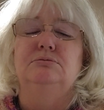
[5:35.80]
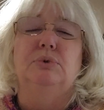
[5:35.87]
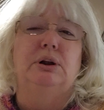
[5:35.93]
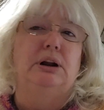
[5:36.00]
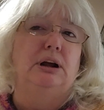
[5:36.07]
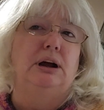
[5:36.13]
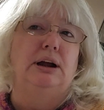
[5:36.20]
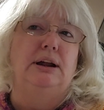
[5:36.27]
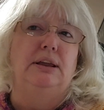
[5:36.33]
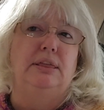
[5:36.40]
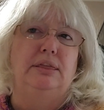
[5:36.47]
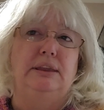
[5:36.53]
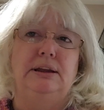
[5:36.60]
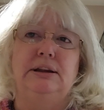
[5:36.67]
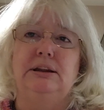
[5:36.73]
what I
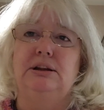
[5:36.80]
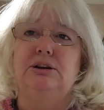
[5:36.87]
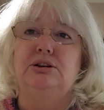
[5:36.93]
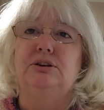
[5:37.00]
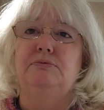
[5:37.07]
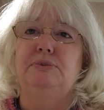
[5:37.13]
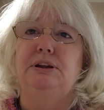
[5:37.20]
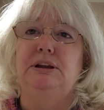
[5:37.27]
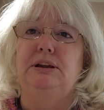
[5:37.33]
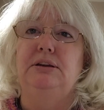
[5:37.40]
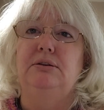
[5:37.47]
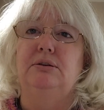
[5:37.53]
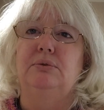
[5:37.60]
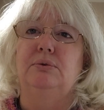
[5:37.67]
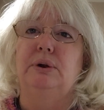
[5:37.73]
think it should
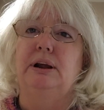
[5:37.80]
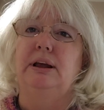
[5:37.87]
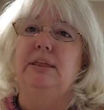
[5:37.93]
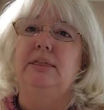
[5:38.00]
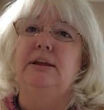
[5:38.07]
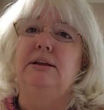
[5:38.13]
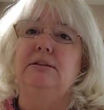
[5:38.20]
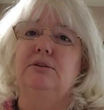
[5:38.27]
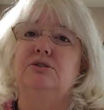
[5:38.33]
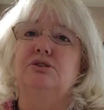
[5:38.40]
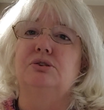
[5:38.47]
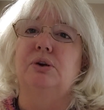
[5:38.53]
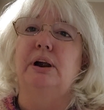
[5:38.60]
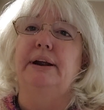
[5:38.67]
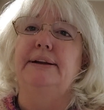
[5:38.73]
be or what I think they're
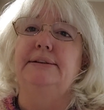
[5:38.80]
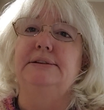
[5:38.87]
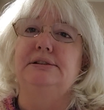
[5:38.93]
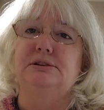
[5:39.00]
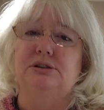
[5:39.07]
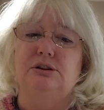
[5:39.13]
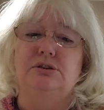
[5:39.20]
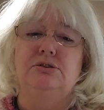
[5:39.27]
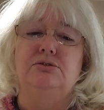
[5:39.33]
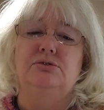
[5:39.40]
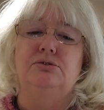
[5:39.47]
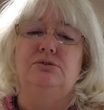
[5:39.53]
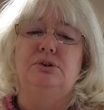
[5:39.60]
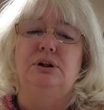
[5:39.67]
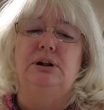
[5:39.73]
trying to do,
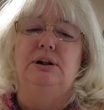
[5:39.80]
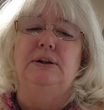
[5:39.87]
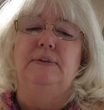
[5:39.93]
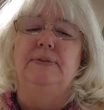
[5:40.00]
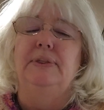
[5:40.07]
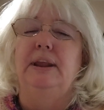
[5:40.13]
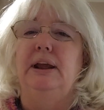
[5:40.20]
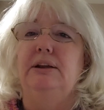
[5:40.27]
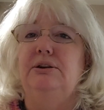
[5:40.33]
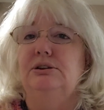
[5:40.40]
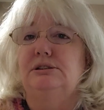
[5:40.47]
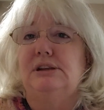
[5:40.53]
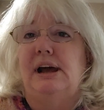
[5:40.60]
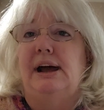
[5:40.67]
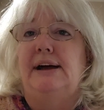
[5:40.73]
and
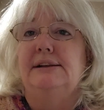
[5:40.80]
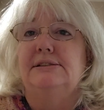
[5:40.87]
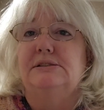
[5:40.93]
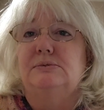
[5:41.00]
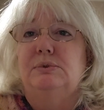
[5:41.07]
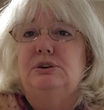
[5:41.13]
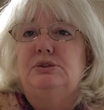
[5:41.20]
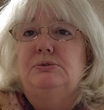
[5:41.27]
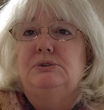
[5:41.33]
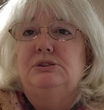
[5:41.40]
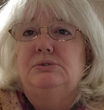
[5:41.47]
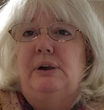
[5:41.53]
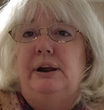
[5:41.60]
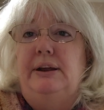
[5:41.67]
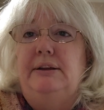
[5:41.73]
just ask which
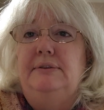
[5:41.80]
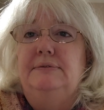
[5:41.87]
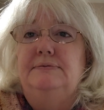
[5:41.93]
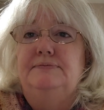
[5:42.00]
one's right.